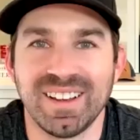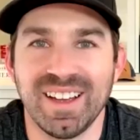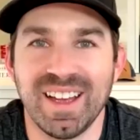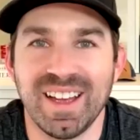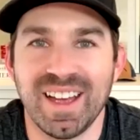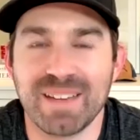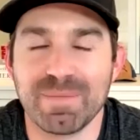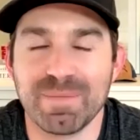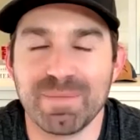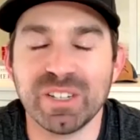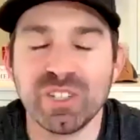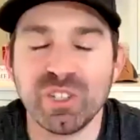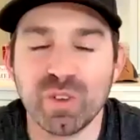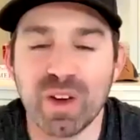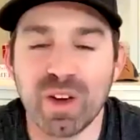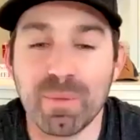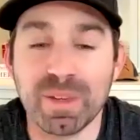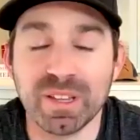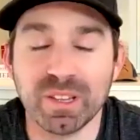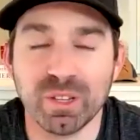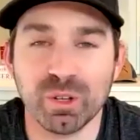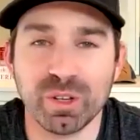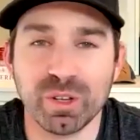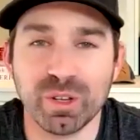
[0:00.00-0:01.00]
Hey, me too. I've
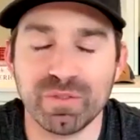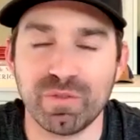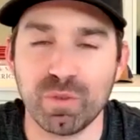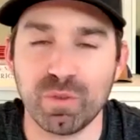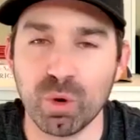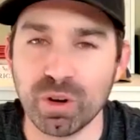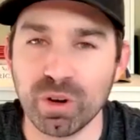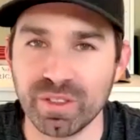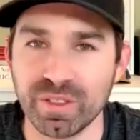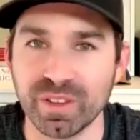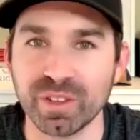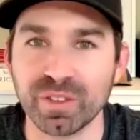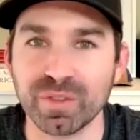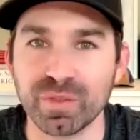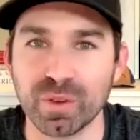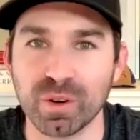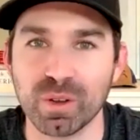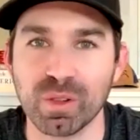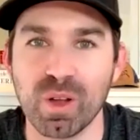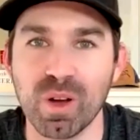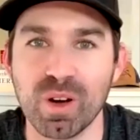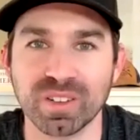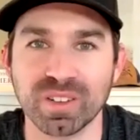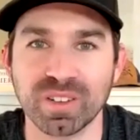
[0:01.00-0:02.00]
been looking forward to this for a
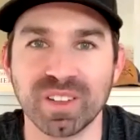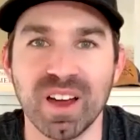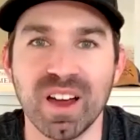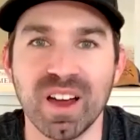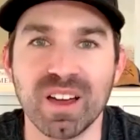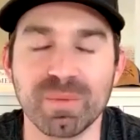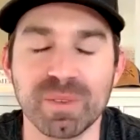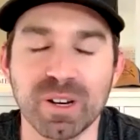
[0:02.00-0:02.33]
long time.